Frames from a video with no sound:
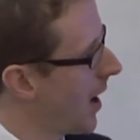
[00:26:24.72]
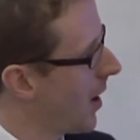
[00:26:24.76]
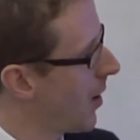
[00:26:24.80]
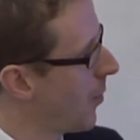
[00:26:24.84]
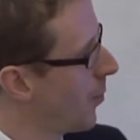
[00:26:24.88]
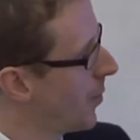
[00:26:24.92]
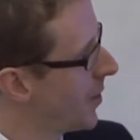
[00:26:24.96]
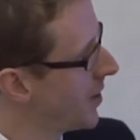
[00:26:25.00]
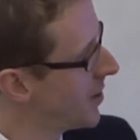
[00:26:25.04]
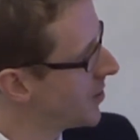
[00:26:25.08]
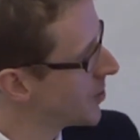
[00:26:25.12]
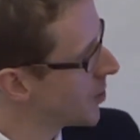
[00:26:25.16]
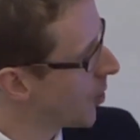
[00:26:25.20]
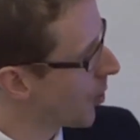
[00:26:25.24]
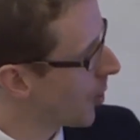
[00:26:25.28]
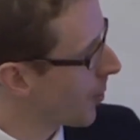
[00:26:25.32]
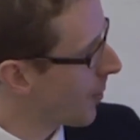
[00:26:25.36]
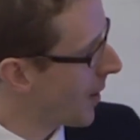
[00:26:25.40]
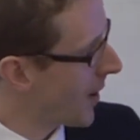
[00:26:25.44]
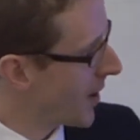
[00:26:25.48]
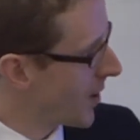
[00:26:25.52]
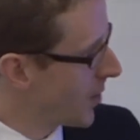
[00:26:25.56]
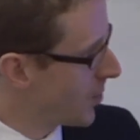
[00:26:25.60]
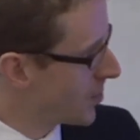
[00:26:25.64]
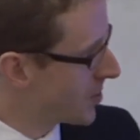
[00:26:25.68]
We didn't talk
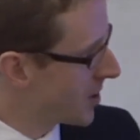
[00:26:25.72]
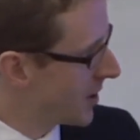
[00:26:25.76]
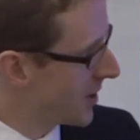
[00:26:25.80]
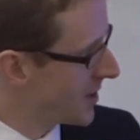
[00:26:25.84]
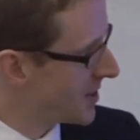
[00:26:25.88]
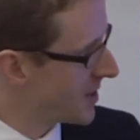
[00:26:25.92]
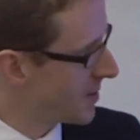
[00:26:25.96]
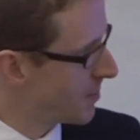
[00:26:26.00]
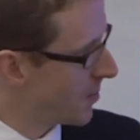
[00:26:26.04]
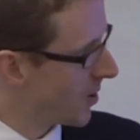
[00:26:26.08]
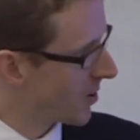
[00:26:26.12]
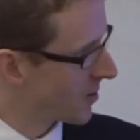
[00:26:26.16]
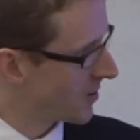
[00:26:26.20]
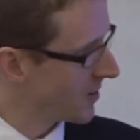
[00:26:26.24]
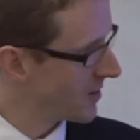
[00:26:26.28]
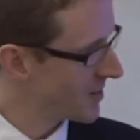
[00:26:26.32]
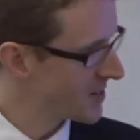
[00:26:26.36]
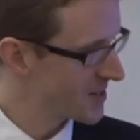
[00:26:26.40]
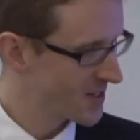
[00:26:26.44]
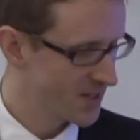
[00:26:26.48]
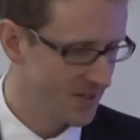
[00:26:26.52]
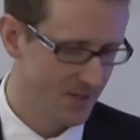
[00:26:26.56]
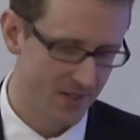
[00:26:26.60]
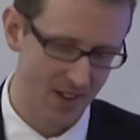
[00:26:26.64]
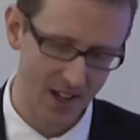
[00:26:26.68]
about utility
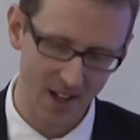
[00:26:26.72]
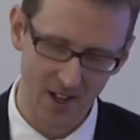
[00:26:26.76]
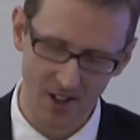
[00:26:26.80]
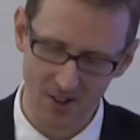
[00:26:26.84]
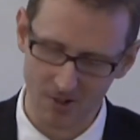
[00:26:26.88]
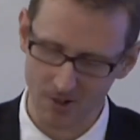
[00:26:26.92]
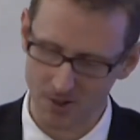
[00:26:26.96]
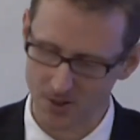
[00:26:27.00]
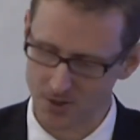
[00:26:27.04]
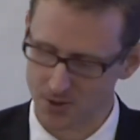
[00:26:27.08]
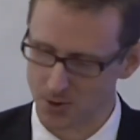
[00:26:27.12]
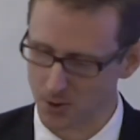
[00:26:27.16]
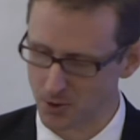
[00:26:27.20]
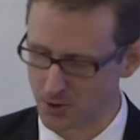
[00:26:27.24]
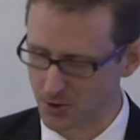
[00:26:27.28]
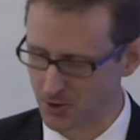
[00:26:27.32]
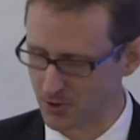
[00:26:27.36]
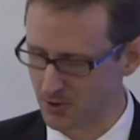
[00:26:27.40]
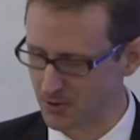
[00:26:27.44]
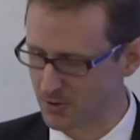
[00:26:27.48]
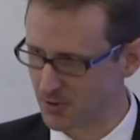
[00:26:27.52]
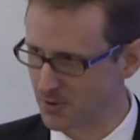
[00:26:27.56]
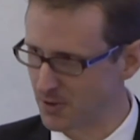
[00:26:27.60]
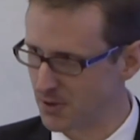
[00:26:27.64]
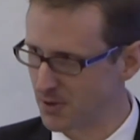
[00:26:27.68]
models. They are a sort
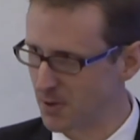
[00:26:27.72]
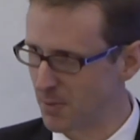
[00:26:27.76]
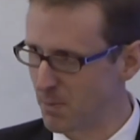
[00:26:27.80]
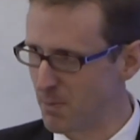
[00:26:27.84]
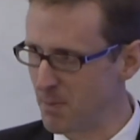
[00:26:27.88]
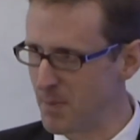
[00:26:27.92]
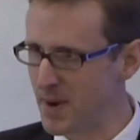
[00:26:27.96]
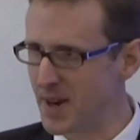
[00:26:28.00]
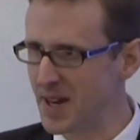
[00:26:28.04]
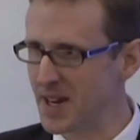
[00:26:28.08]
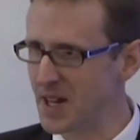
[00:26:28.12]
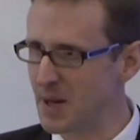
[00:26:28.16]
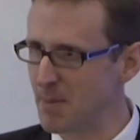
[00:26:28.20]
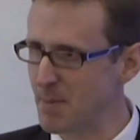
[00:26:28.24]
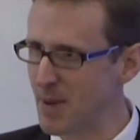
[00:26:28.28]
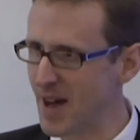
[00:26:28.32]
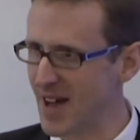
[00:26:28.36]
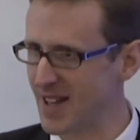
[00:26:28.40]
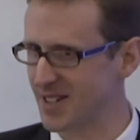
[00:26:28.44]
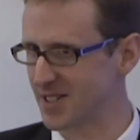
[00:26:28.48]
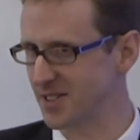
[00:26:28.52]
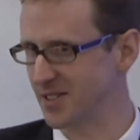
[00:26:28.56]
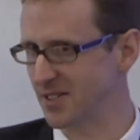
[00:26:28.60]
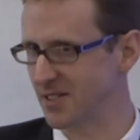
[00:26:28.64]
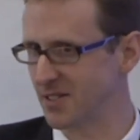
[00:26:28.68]
of mini
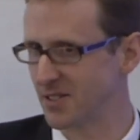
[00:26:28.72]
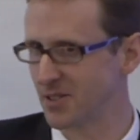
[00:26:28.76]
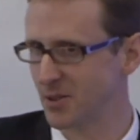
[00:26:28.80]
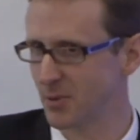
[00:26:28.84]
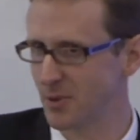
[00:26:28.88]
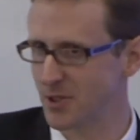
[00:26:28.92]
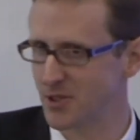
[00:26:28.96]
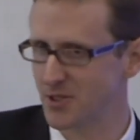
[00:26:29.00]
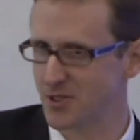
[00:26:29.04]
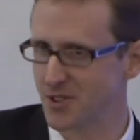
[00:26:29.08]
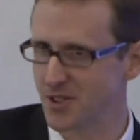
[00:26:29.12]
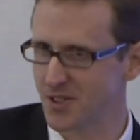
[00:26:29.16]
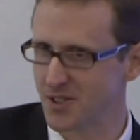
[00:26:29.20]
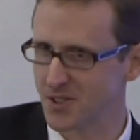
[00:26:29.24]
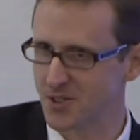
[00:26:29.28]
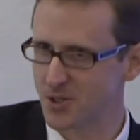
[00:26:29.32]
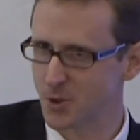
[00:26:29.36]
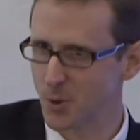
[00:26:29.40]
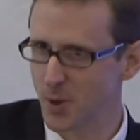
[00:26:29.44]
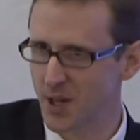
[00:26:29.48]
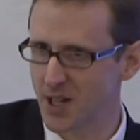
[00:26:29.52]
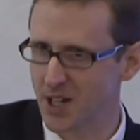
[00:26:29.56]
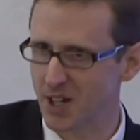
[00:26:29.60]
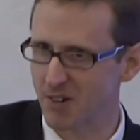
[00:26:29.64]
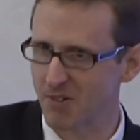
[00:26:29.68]
patent which is
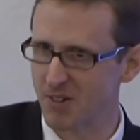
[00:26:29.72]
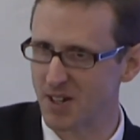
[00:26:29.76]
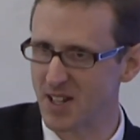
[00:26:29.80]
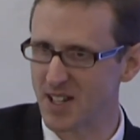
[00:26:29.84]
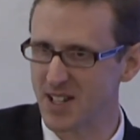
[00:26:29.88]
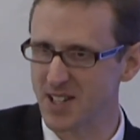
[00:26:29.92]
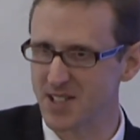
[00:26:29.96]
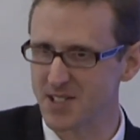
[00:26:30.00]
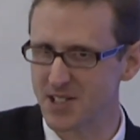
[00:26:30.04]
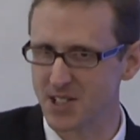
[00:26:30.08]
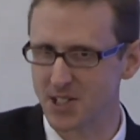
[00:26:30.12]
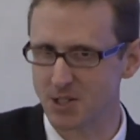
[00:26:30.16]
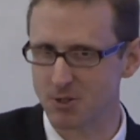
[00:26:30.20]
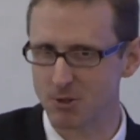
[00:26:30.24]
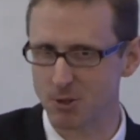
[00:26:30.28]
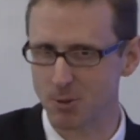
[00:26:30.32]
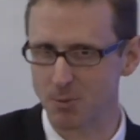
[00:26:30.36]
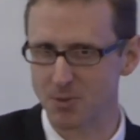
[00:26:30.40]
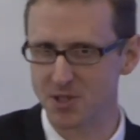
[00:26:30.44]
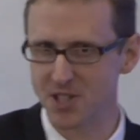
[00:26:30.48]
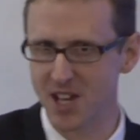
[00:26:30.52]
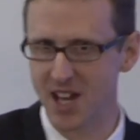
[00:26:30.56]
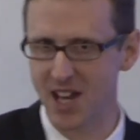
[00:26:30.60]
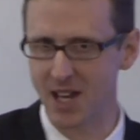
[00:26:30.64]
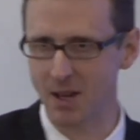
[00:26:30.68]
quicker and easier to
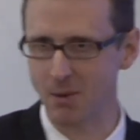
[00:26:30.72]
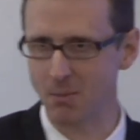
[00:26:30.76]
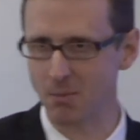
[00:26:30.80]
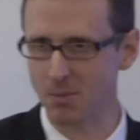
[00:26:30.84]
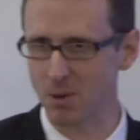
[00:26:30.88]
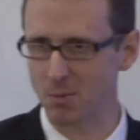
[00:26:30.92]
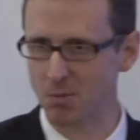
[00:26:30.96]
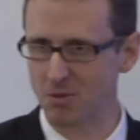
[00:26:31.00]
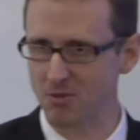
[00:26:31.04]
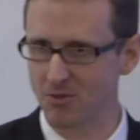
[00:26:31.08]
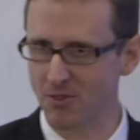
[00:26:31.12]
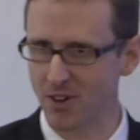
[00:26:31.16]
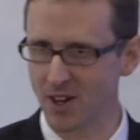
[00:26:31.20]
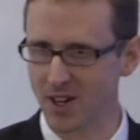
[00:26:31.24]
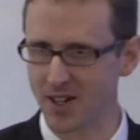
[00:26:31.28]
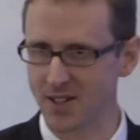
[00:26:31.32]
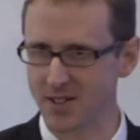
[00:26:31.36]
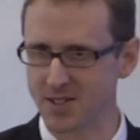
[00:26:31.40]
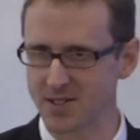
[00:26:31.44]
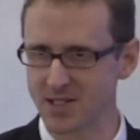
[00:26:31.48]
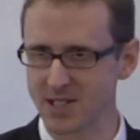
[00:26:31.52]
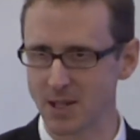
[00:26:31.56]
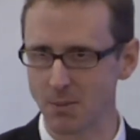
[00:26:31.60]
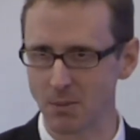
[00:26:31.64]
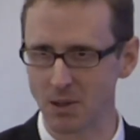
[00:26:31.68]
obtain but
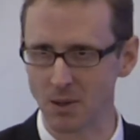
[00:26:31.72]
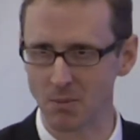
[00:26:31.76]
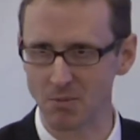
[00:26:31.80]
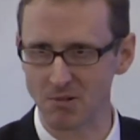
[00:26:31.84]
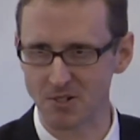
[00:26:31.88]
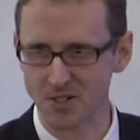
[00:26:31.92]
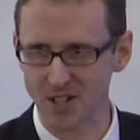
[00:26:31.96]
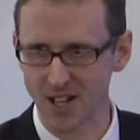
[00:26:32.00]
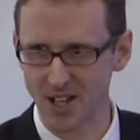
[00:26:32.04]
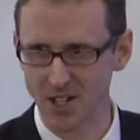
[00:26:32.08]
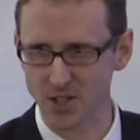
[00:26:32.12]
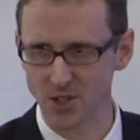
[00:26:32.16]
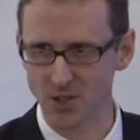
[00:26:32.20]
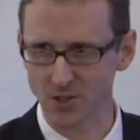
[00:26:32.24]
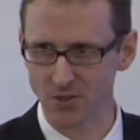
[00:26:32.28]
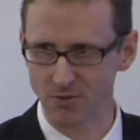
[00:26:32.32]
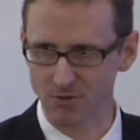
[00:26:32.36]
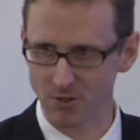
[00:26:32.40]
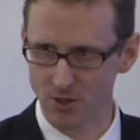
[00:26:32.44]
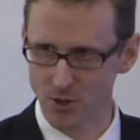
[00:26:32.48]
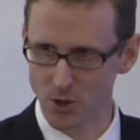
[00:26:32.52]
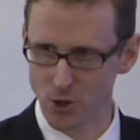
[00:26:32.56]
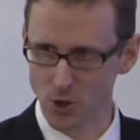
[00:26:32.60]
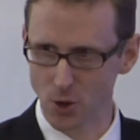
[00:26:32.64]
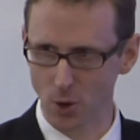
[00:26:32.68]
provides similar protection
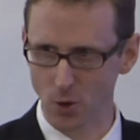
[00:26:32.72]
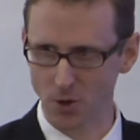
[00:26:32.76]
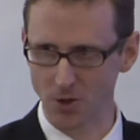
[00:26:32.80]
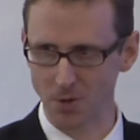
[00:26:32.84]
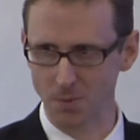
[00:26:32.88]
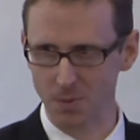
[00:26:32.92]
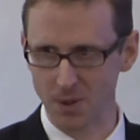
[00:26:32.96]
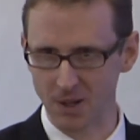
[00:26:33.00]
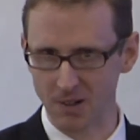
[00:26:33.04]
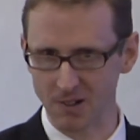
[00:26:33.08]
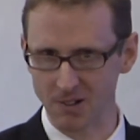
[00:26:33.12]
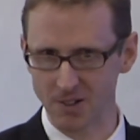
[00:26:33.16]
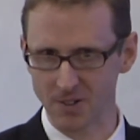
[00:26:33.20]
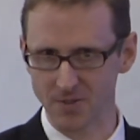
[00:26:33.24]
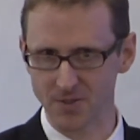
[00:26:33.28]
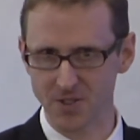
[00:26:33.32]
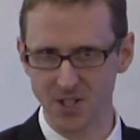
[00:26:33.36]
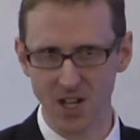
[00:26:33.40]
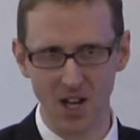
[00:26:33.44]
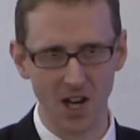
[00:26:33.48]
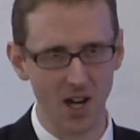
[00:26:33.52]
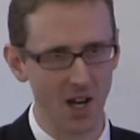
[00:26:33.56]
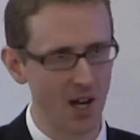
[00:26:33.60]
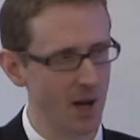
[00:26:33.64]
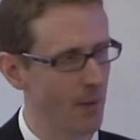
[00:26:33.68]
for a shorter period of
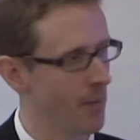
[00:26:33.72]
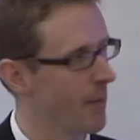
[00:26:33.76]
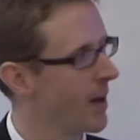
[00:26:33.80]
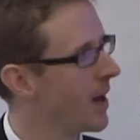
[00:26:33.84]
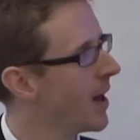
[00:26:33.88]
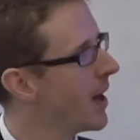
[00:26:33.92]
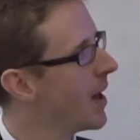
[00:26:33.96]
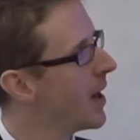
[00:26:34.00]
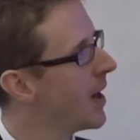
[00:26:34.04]
time.